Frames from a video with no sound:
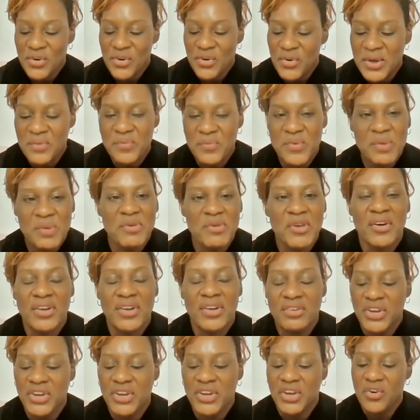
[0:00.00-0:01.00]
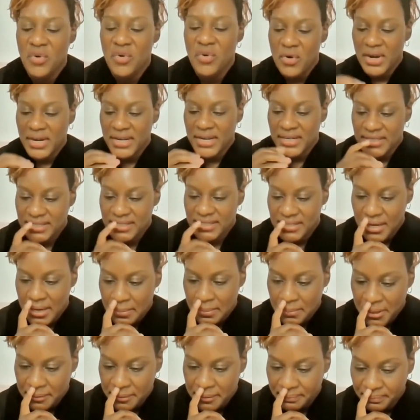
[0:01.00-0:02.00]
so it would be on a recorded
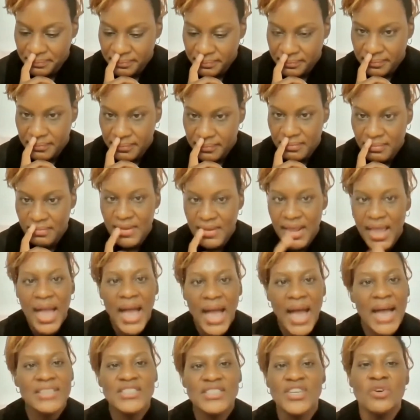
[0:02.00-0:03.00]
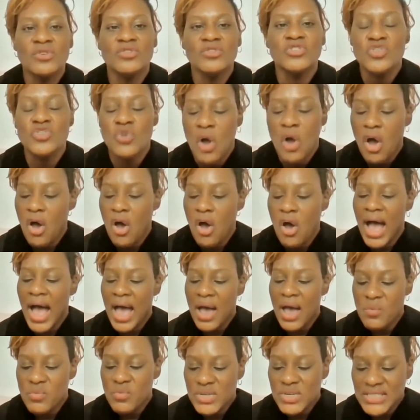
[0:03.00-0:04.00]
sermon. I told you all
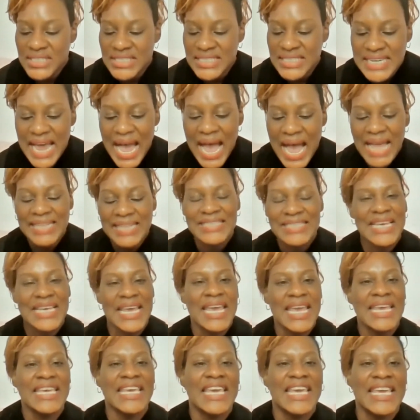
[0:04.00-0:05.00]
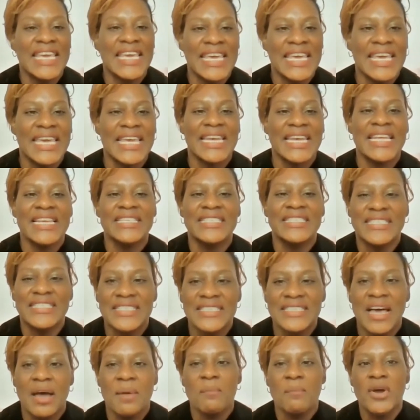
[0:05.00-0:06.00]
I was not taking any
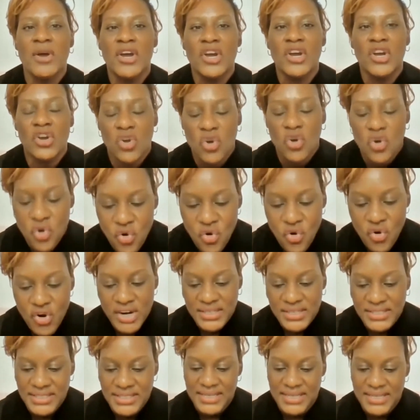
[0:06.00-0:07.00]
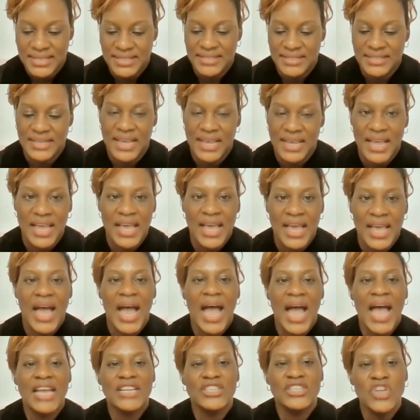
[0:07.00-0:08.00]
summer courses.
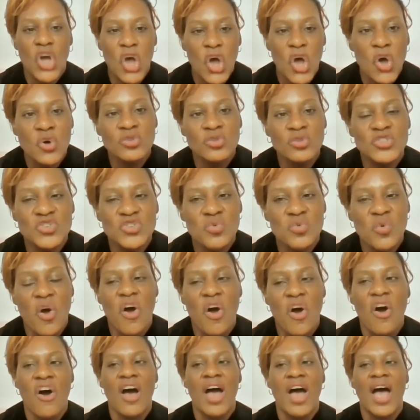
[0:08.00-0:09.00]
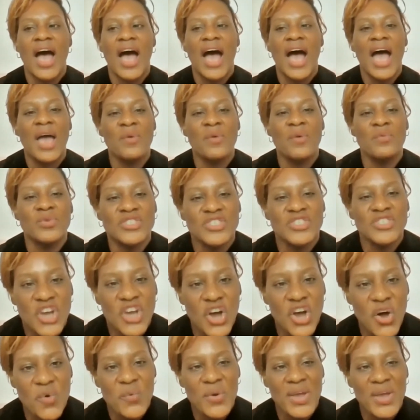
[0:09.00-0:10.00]
I told you all I was
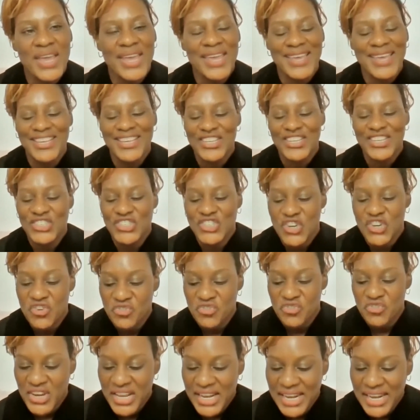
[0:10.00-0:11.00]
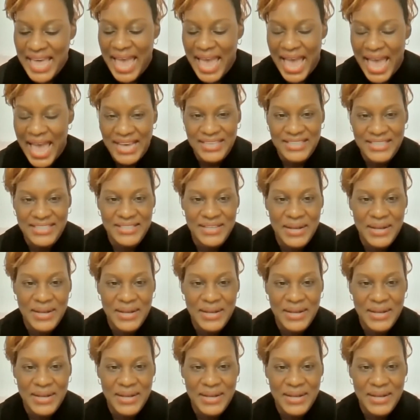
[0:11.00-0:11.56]
going to relax.